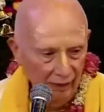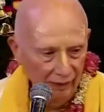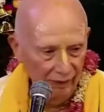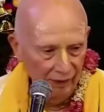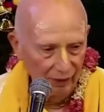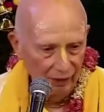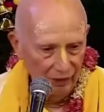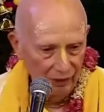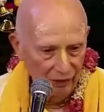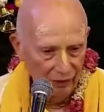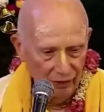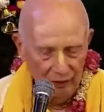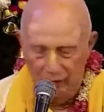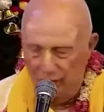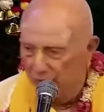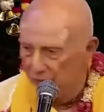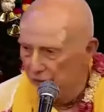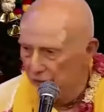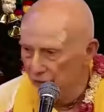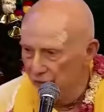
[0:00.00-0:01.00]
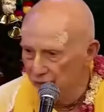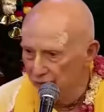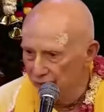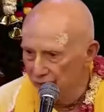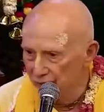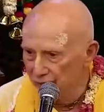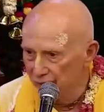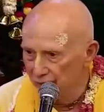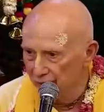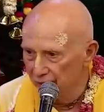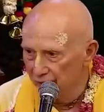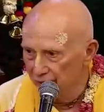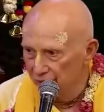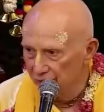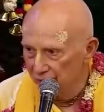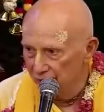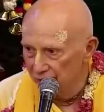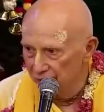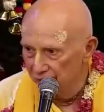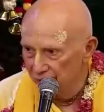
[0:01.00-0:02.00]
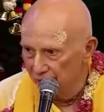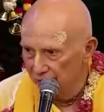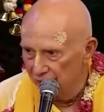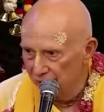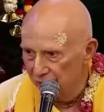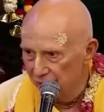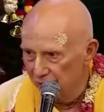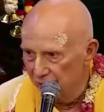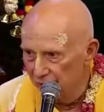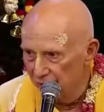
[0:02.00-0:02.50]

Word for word: happiness or enjoyment or my success